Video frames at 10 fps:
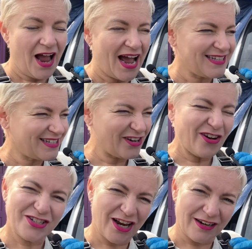And
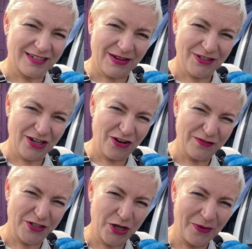start her, because I haven't started her
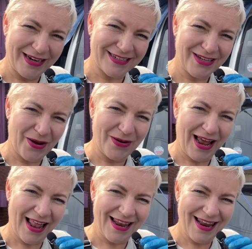for 2 weeks. So
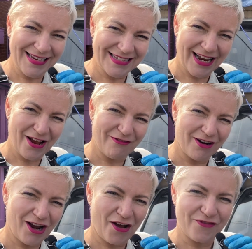let's get her
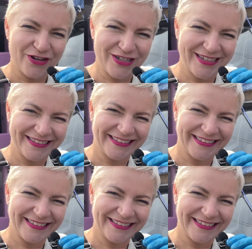uncovered.